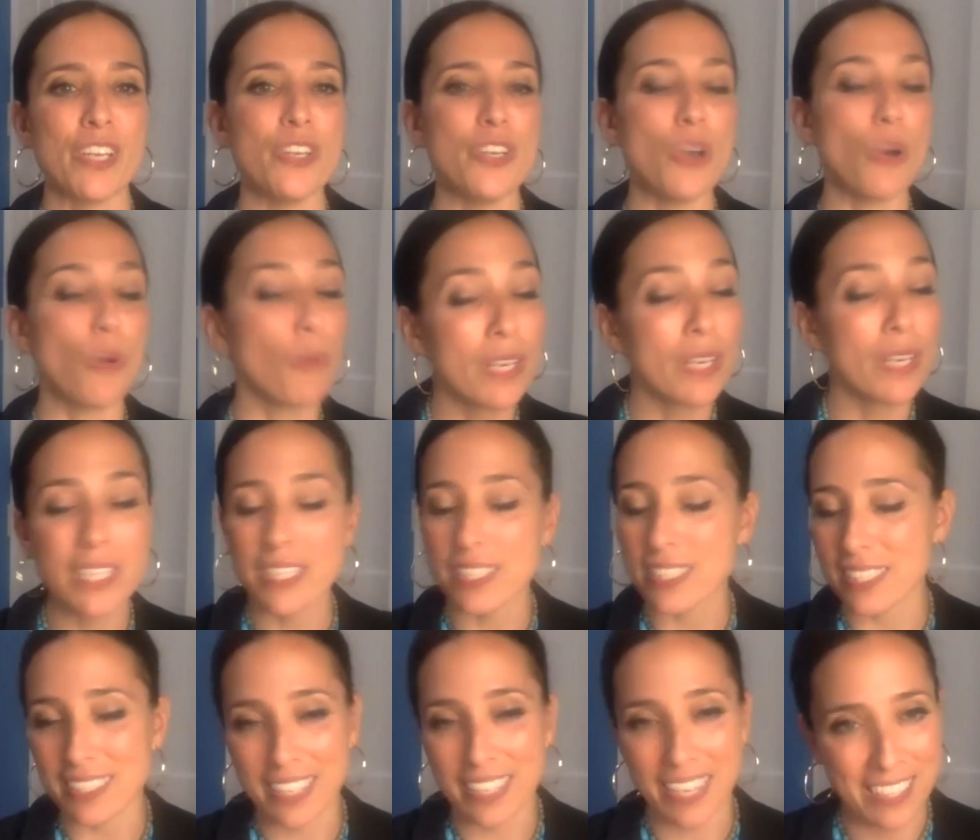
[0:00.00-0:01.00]
no one is
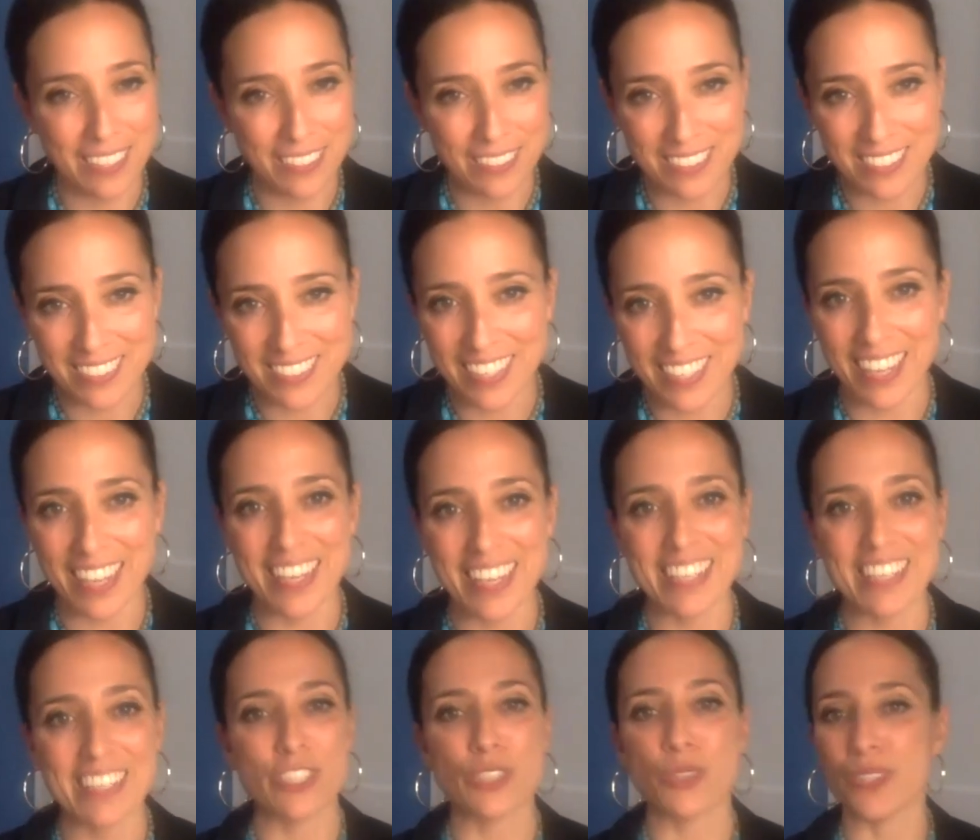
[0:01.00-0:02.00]
entitled
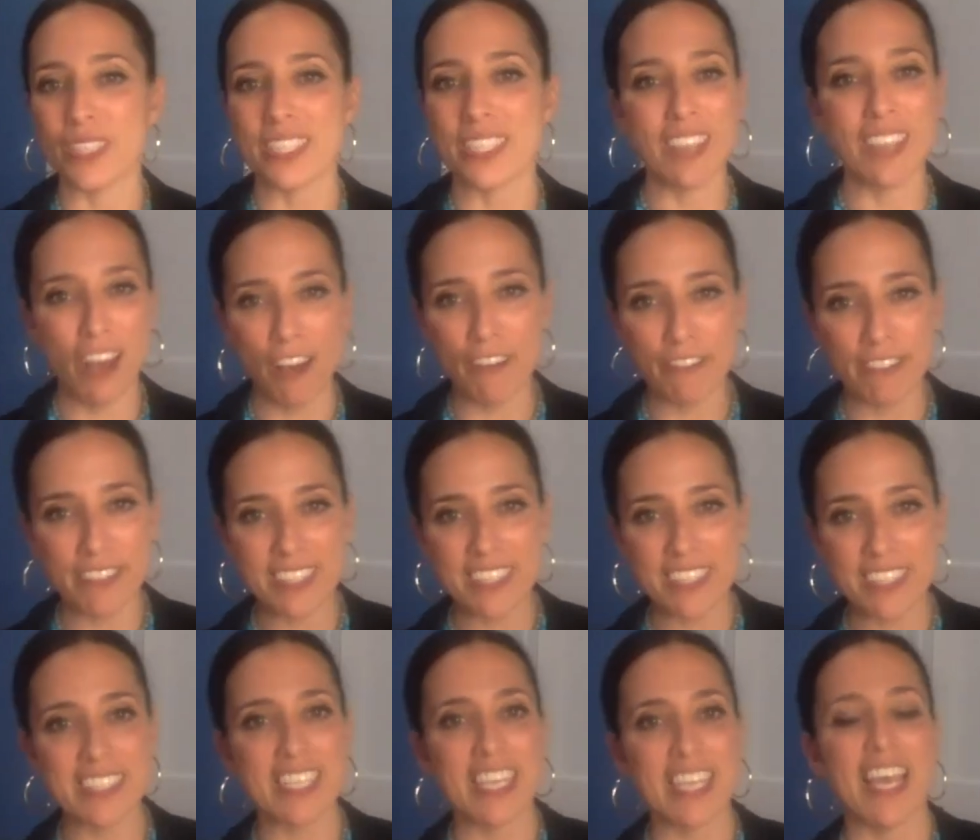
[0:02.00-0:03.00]
uh, to this
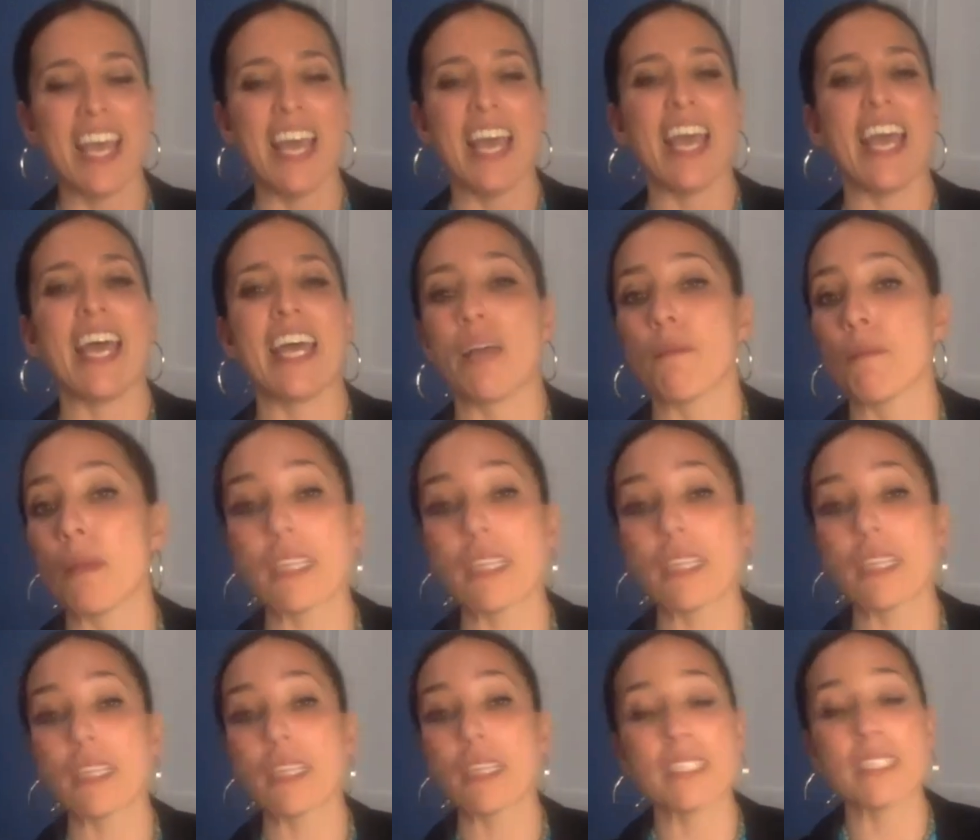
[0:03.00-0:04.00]
office, and I'm not
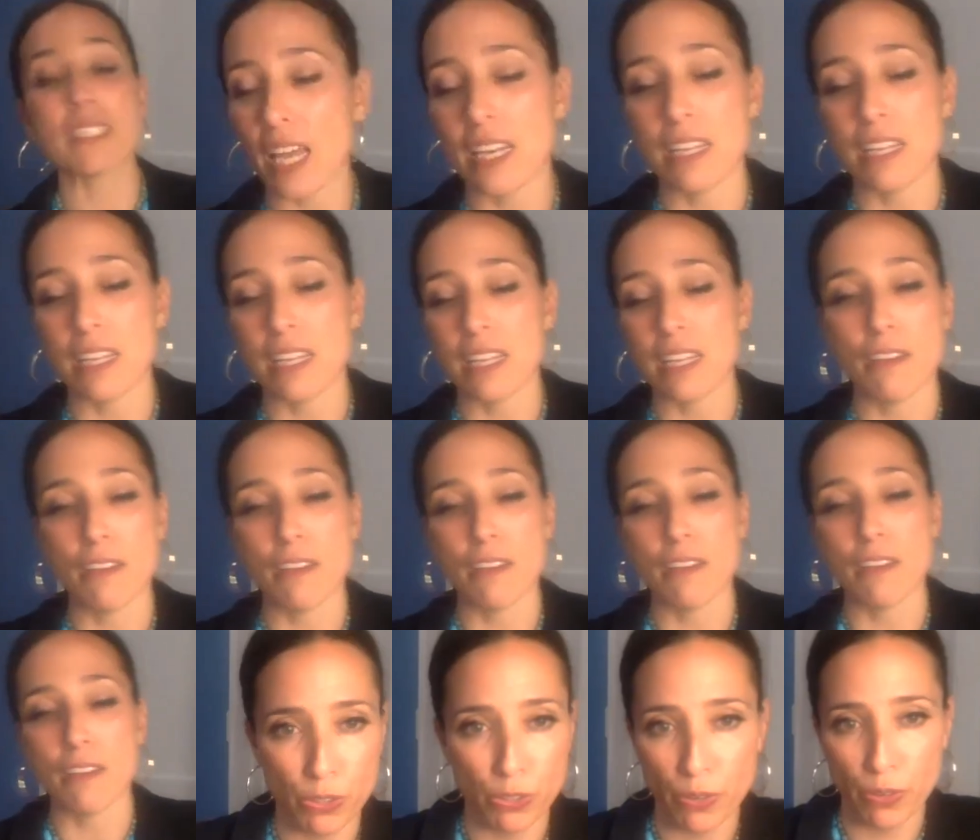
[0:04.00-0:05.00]
taking any voters
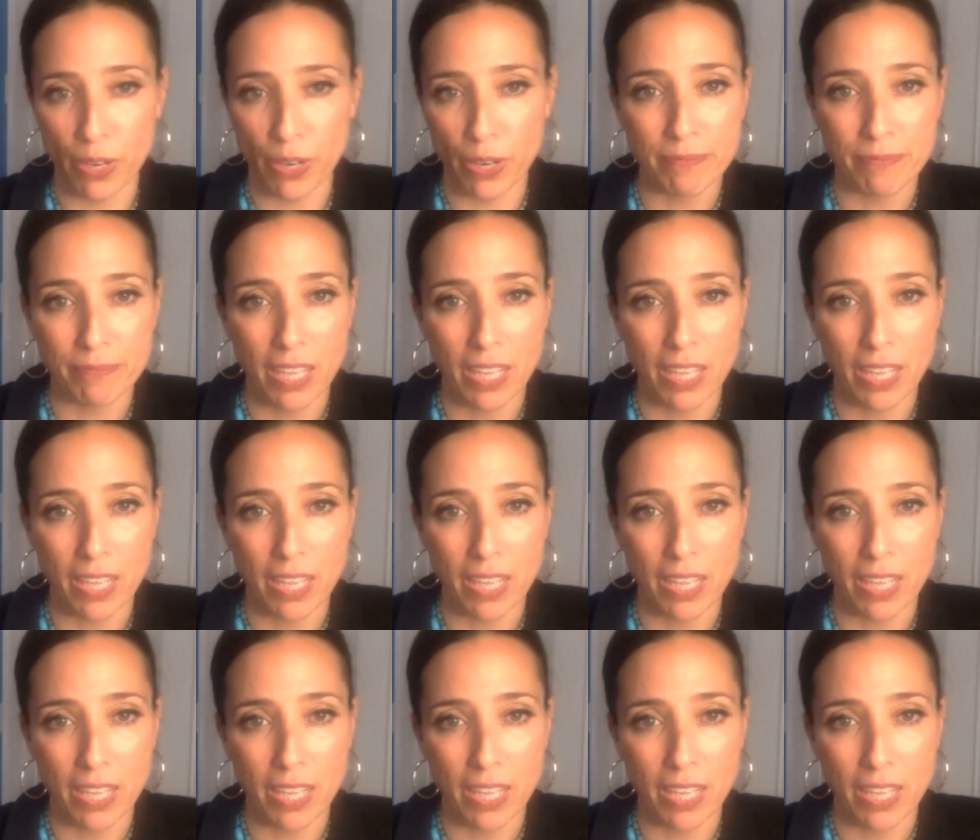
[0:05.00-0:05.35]
for granted.